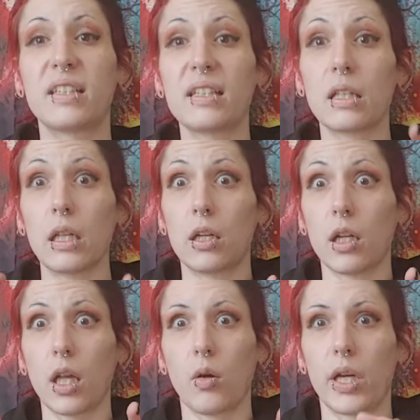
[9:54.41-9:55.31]
That's
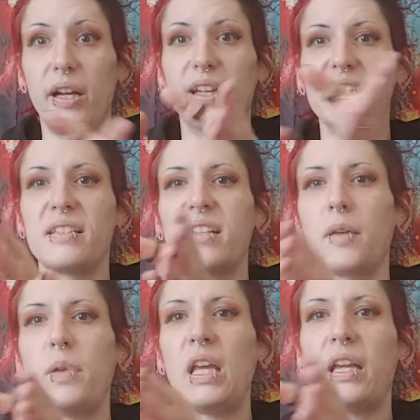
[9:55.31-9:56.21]
literally what it is. It's
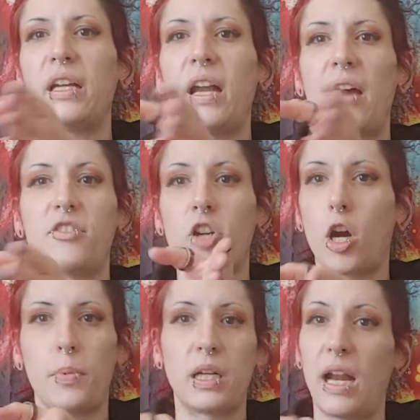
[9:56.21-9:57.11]
like being in an F
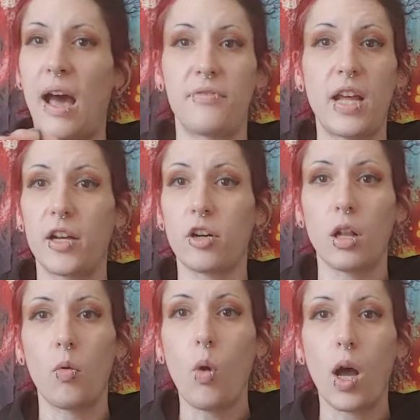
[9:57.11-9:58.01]
sharp and an F
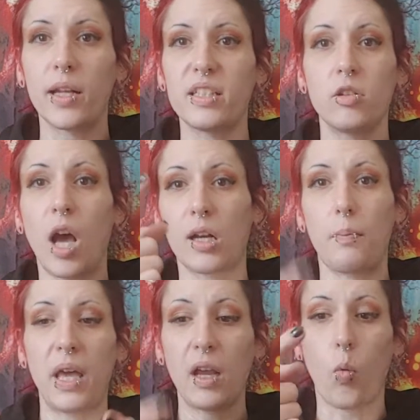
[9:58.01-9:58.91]
natural at once. You got to
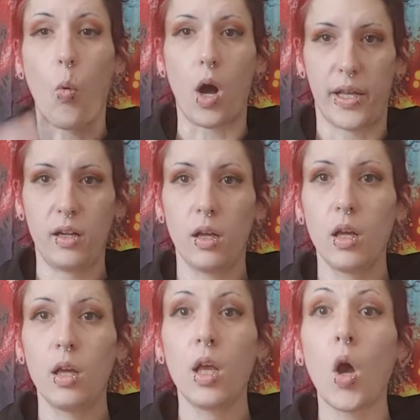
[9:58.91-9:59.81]
pick one,
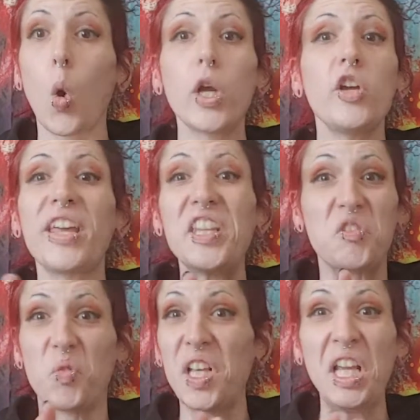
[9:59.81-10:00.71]
or you get this
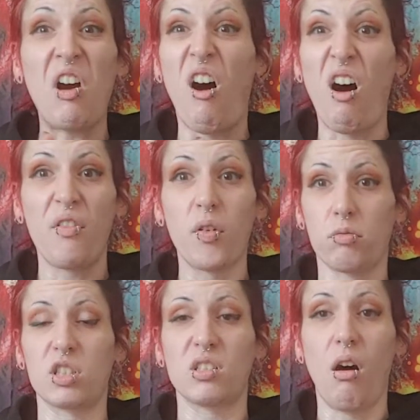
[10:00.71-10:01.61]
really awful
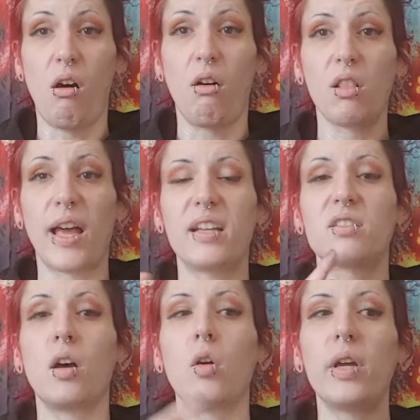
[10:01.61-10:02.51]
result. Like,
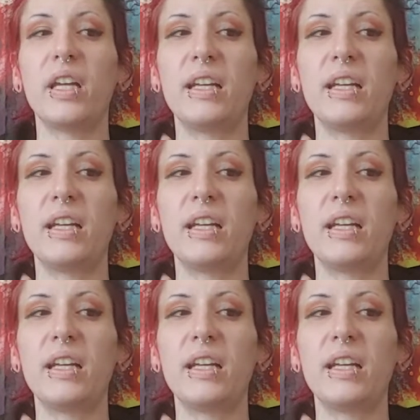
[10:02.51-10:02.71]
so it